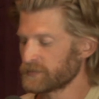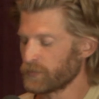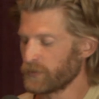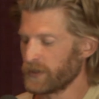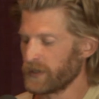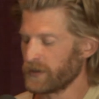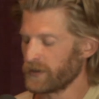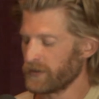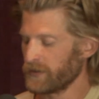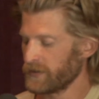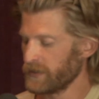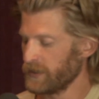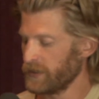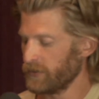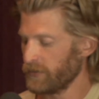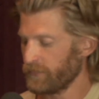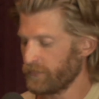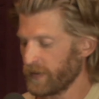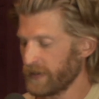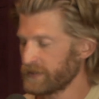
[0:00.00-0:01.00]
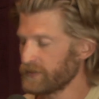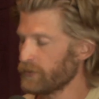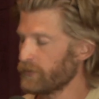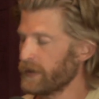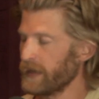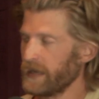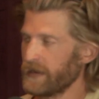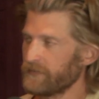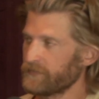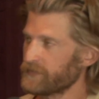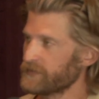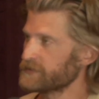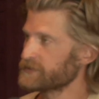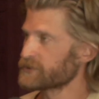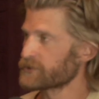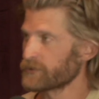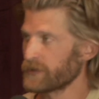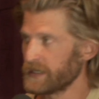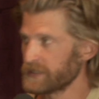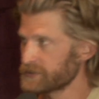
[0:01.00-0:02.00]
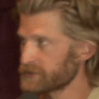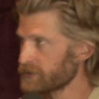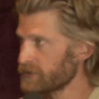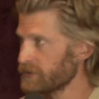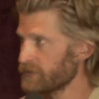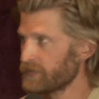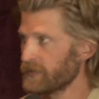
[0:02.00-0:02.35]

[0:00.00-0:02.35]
where, if I don't have the treasure,